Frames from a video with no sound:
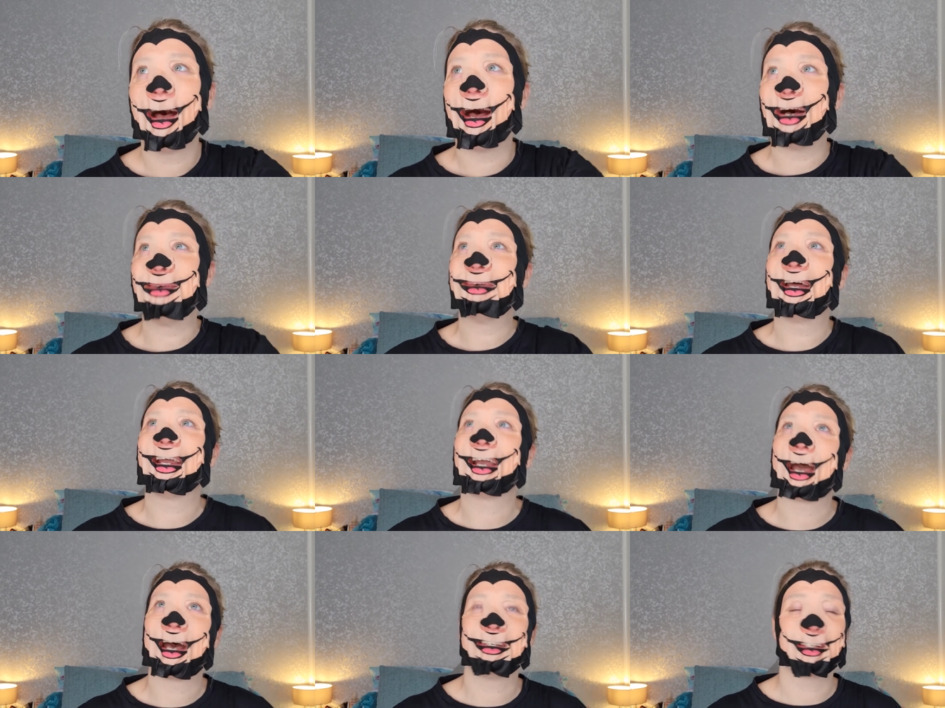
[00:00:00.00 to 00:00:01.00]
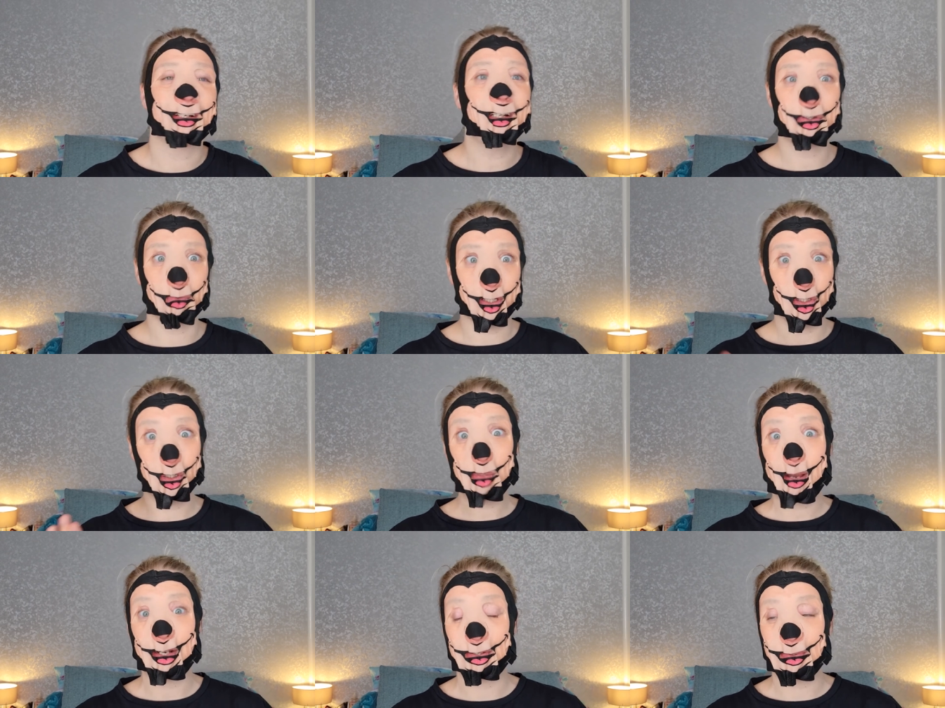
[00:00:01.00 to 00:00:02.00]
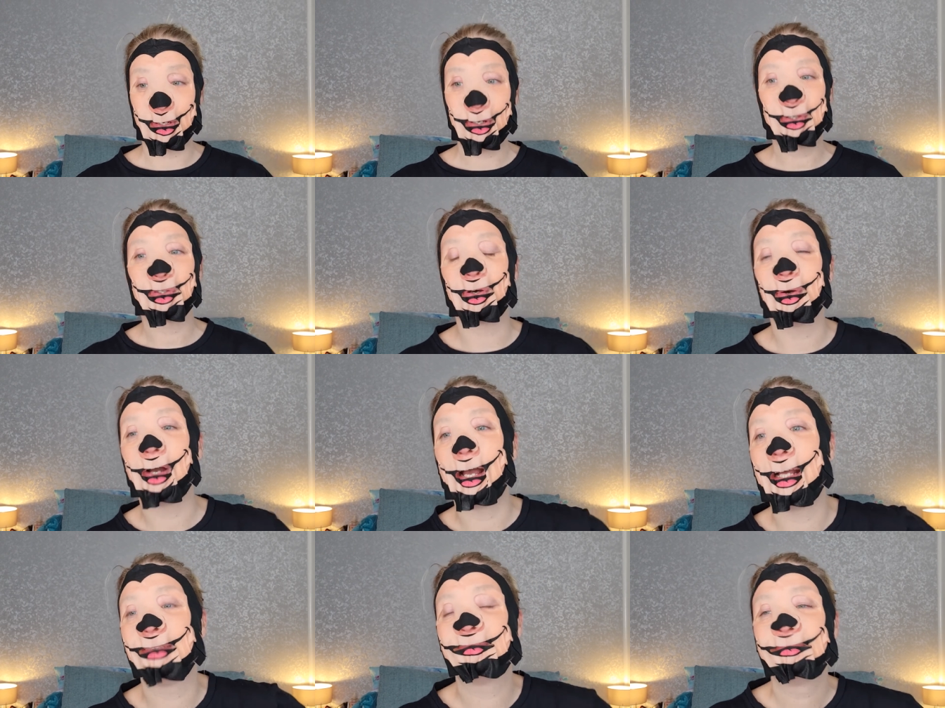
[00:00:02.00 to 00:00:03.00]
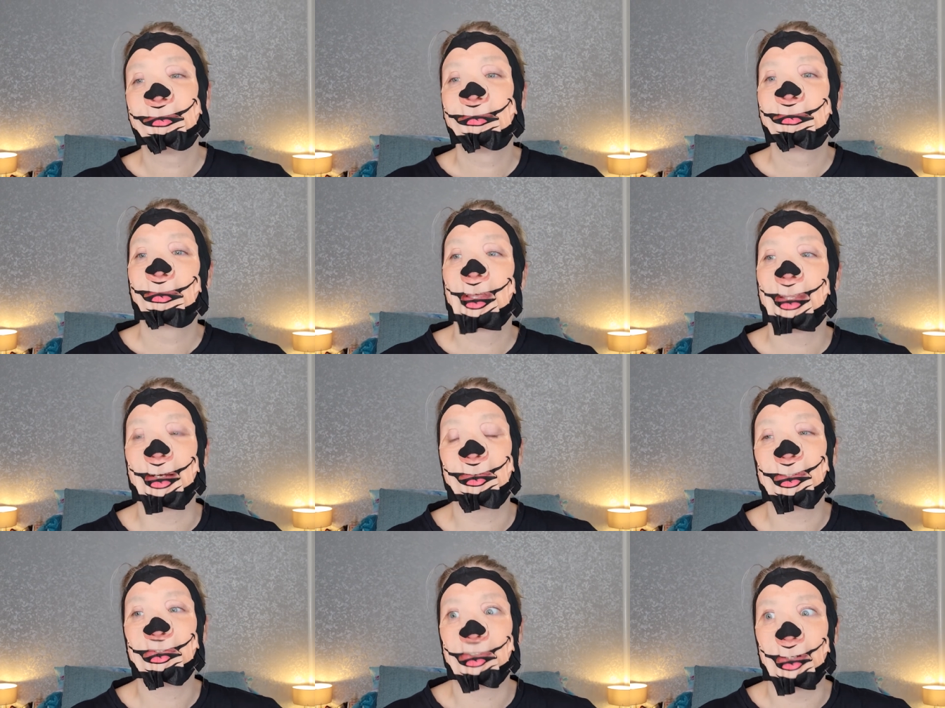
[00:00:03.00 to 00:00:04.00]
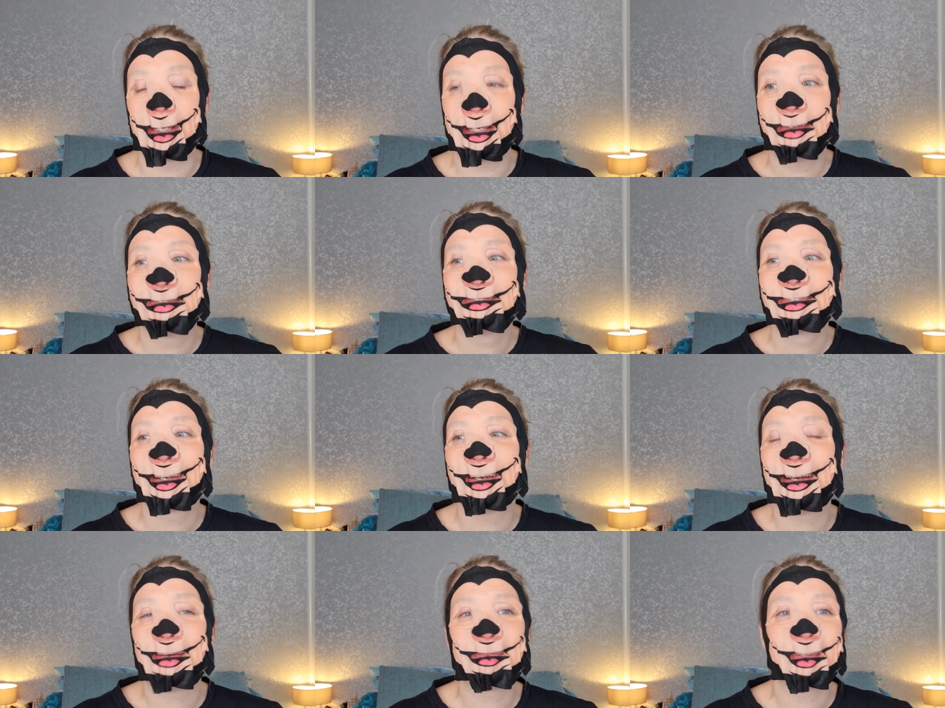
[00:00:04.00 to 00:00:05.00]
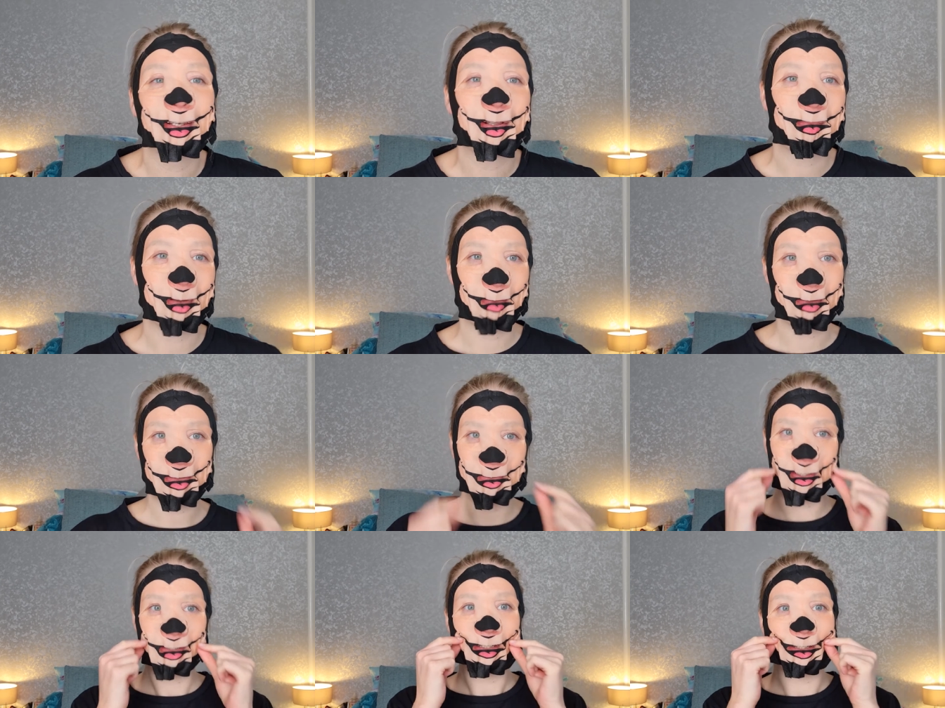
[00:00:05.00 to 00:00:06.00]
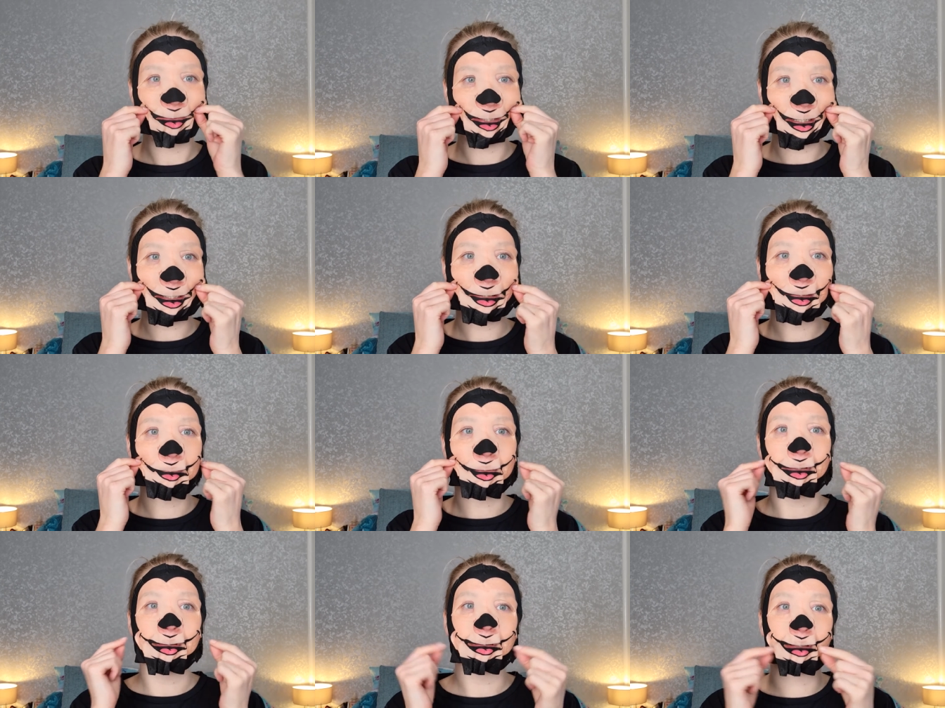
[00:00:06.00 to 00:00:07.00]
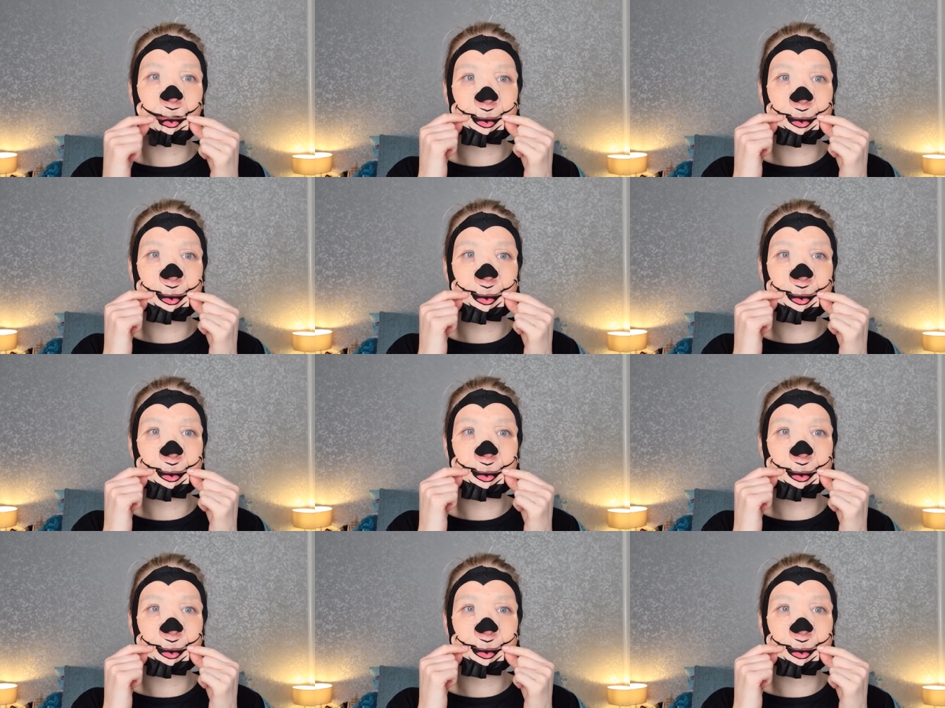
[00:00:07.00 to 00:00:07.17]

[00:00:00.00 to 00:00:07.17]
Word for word: And I had a really good panda one also. That was funny. The Little Mermaid one I did of these was